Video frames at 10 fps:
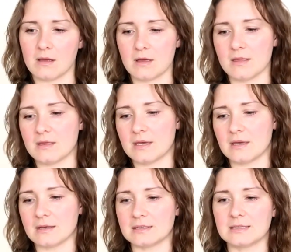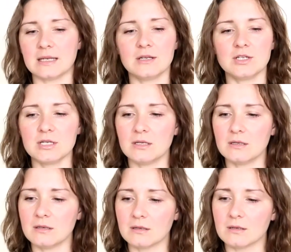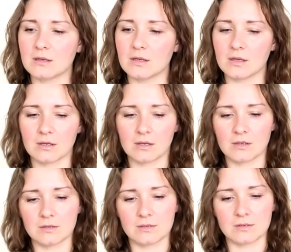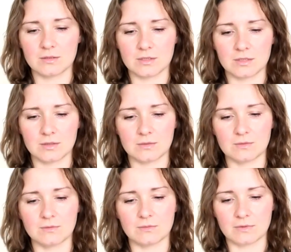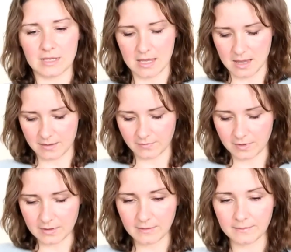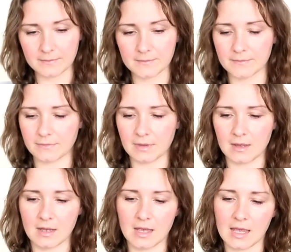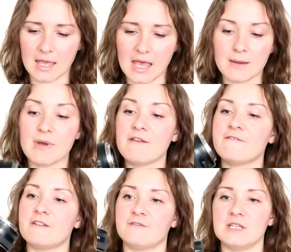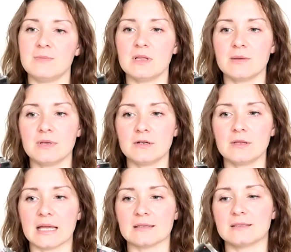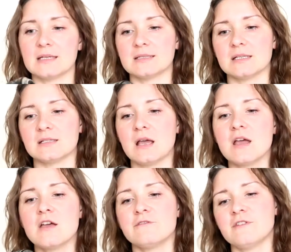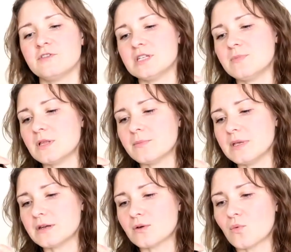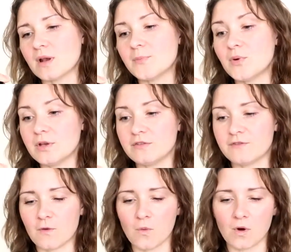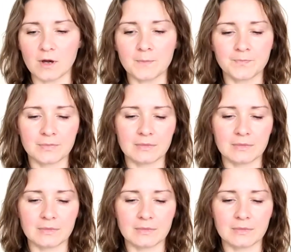the extension to the camera and my 50mm lens. This is 50mm 1.4,